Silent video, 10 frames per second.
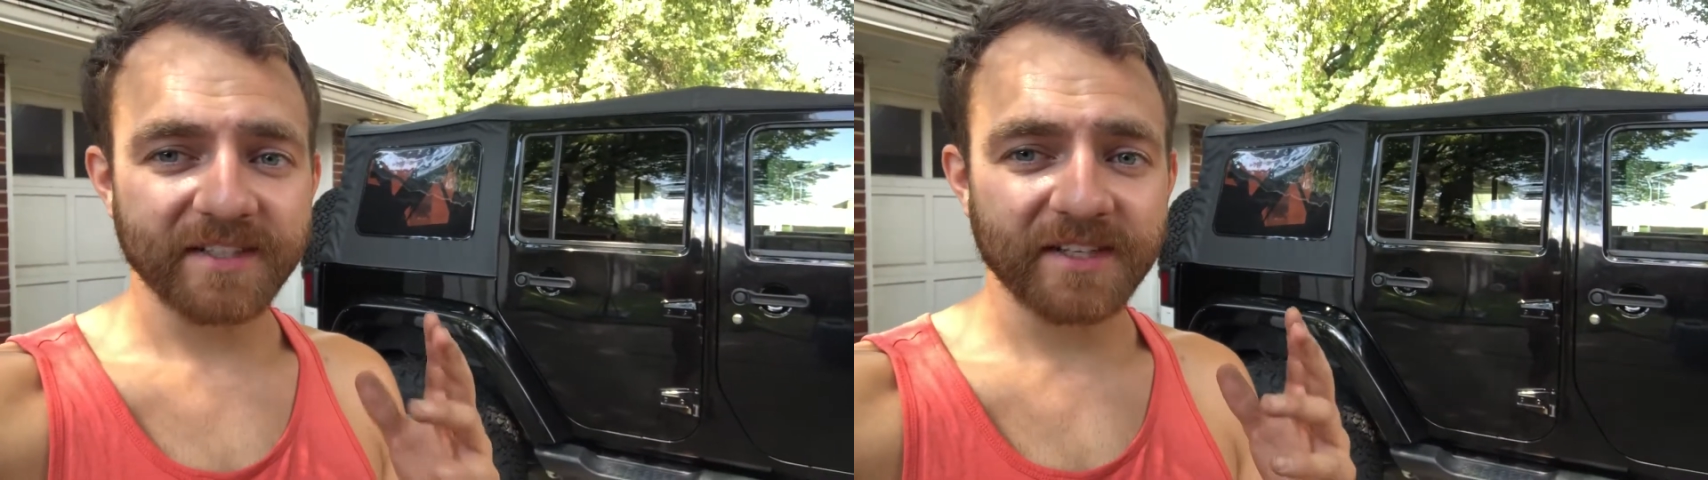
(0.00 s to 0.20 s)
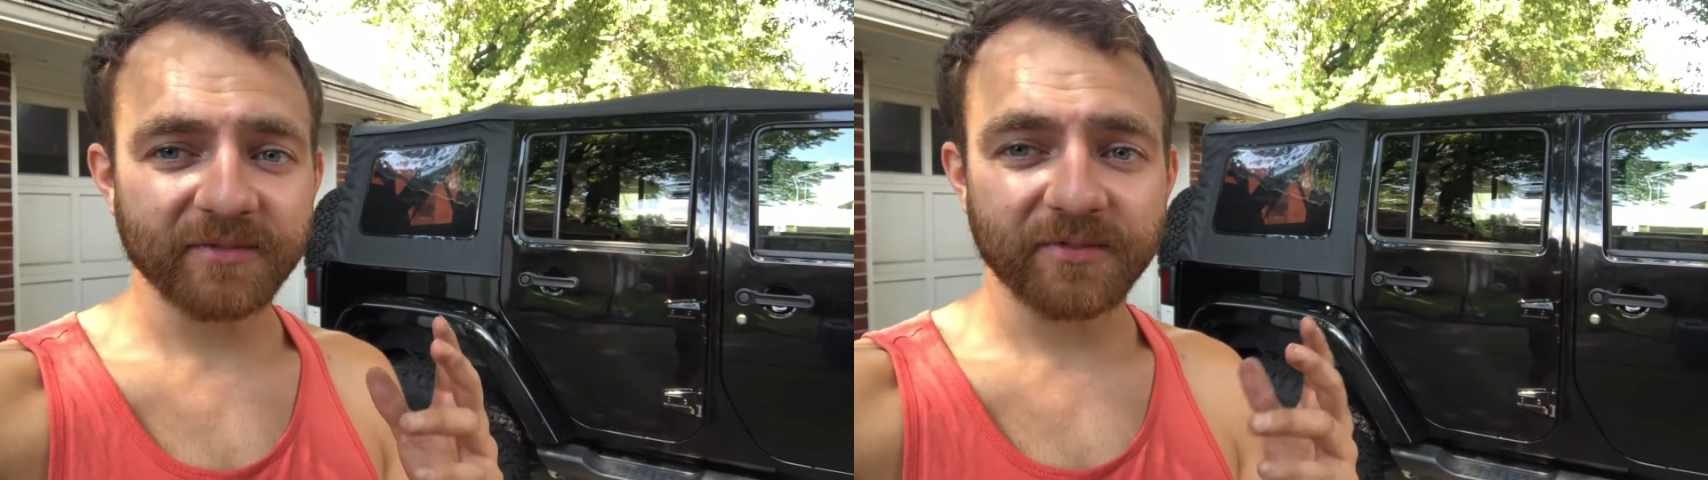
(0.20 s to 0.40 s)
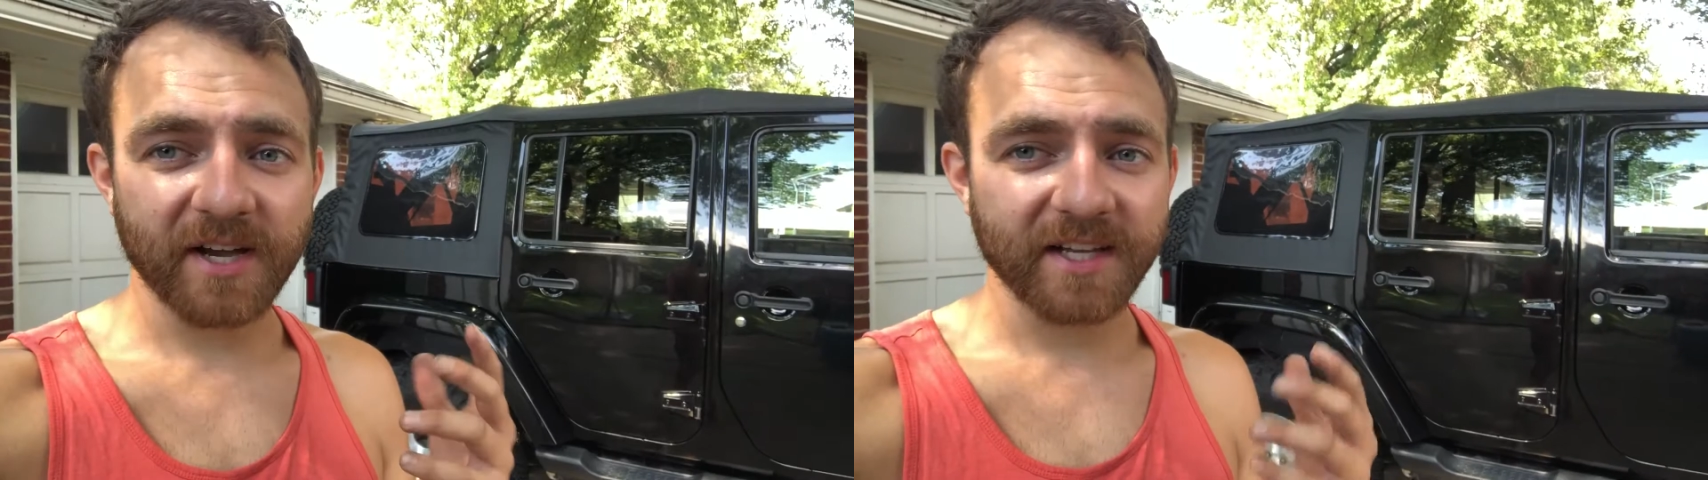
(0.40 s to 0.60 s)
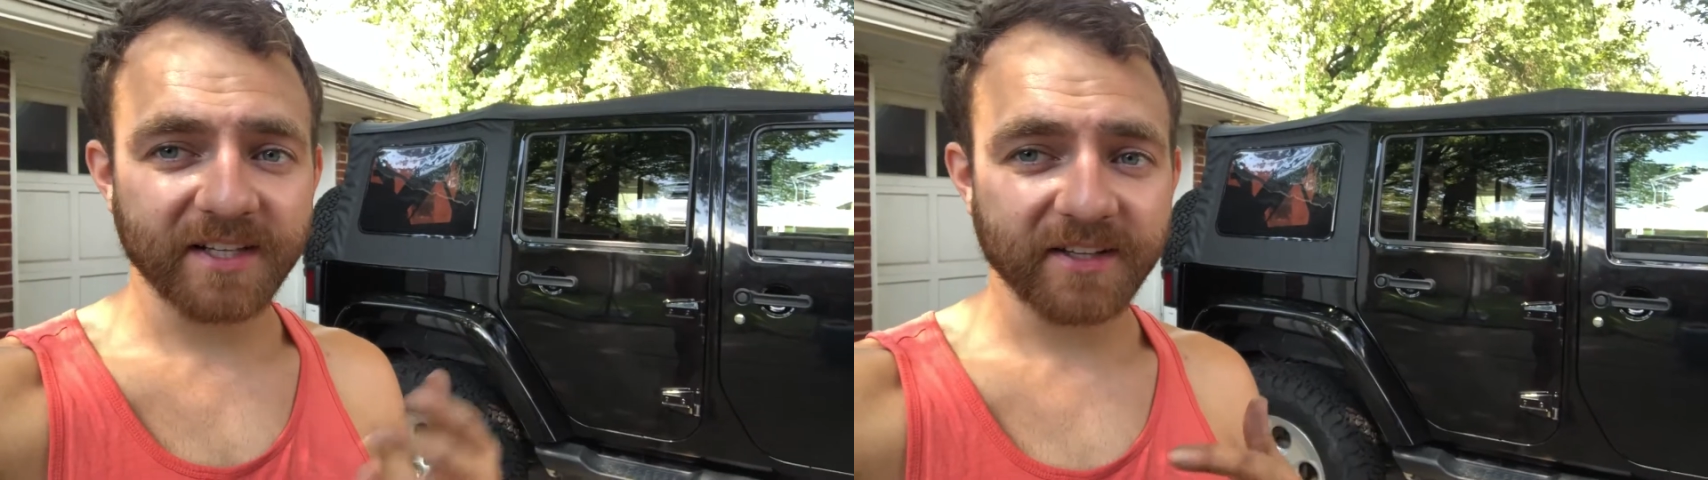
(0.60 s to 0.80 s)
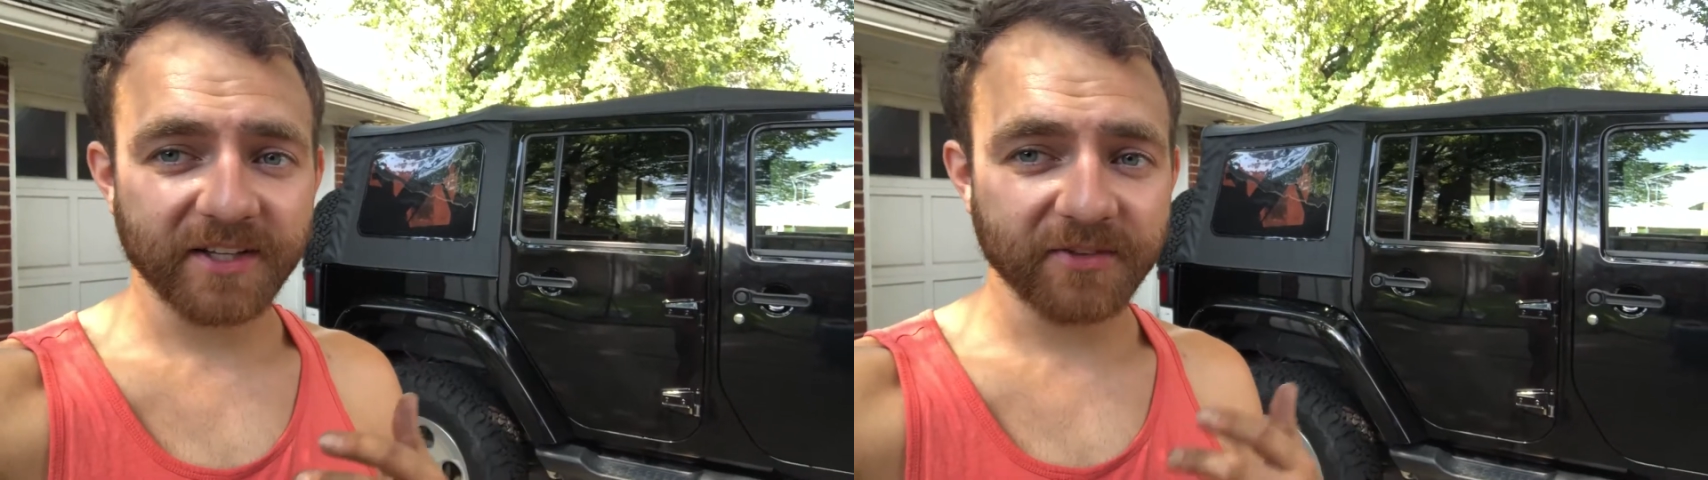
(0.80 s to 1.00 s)
didn't find
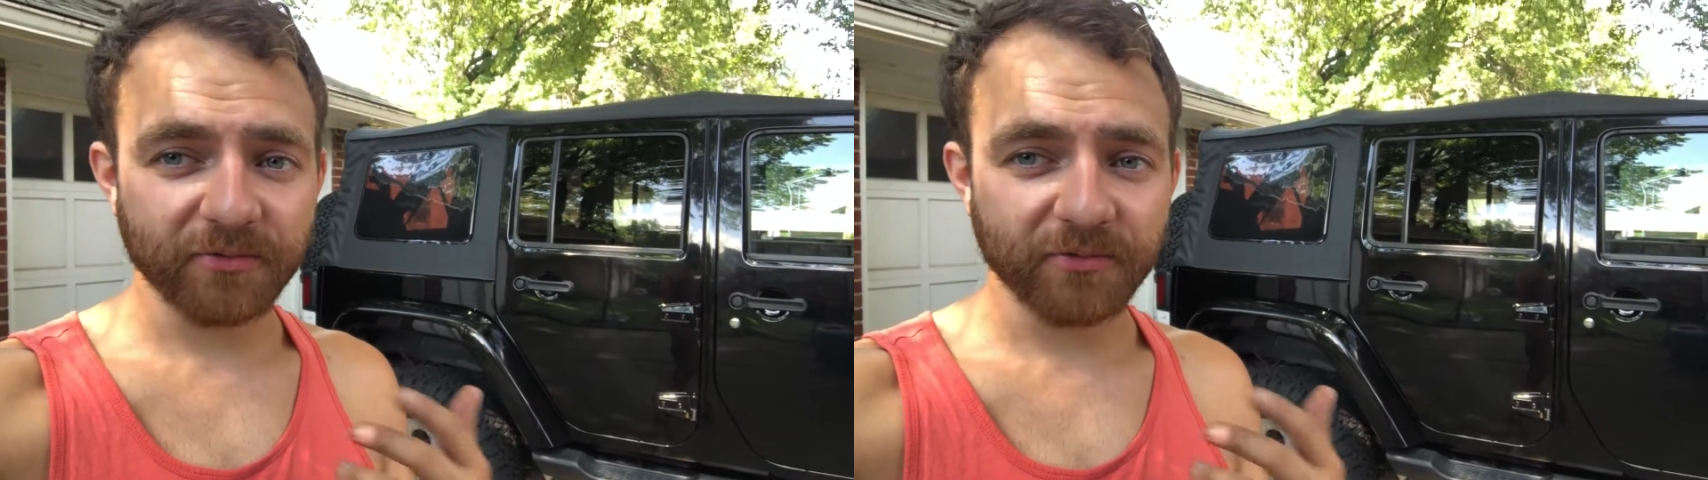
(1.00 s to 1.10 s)
on like the